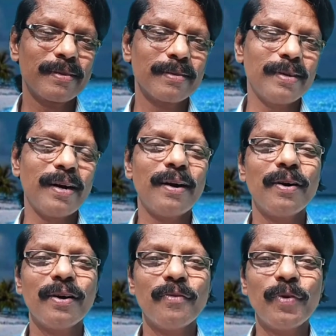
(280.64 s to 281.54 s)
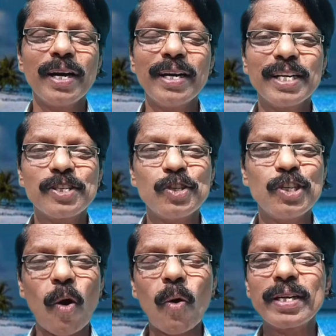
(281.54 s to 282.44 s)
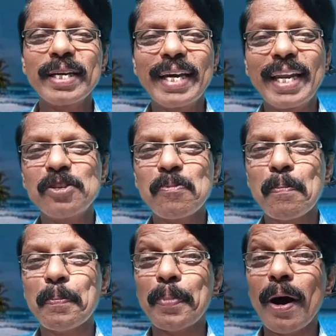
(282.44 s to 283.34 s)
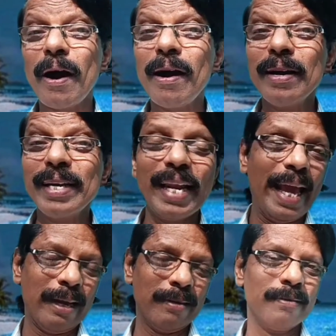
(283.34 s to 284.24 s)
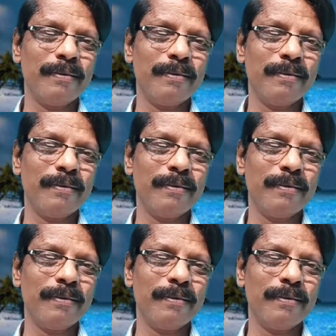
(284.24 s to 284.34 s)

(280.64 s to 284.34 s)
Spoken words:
The word to note here is paddling.